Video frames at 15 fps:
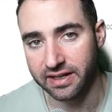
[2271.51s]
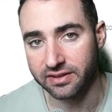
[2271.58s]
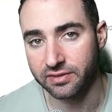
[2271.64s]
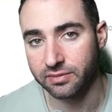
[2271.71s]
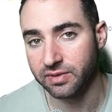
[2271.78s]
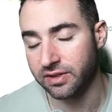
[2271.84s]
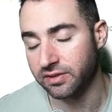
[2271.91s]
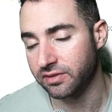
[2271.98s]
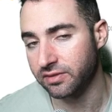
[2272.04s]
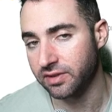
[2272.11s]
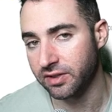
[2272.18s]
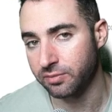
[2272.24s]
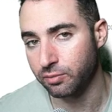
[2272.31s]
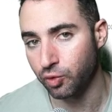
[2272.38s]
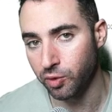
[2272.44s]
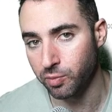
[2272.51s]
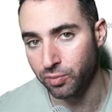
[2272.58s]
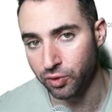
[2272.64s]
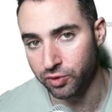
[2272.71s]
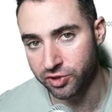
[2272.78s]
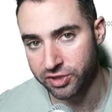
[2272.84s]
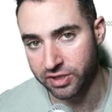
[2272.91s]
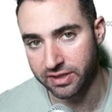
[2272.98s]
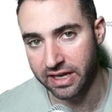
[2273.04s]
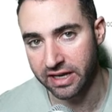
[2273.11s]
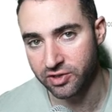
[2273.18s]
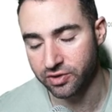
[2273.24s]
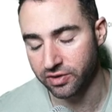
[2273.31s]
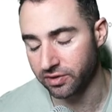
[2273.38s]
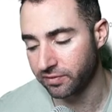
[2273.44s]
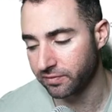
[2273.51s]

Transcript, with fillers: is more bullish in nature as